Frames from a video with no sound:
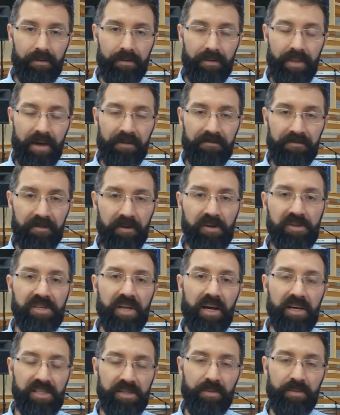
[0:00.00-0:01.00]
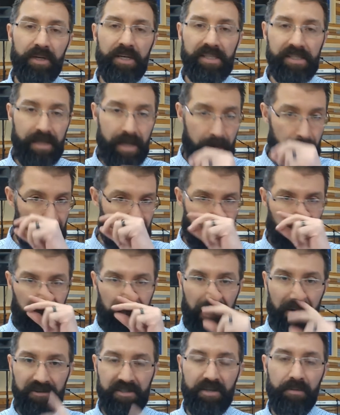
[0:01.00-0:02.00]
That first husband is not
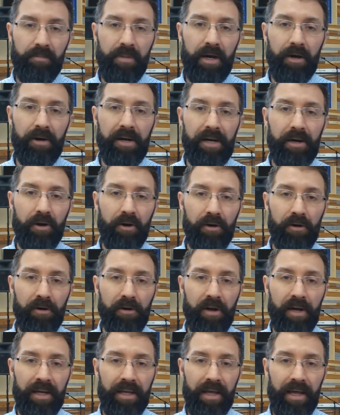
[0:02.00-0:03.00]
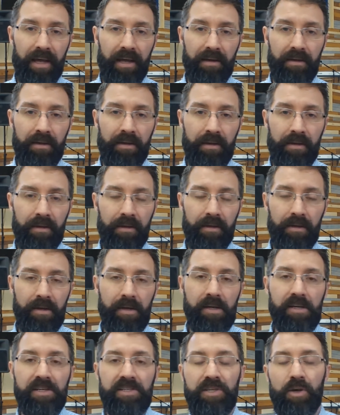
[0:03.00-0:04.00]
allowed to marry her again.
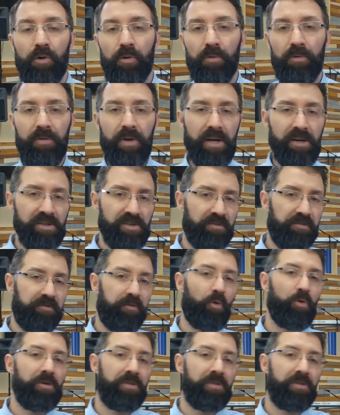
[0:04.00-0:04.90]
So here's four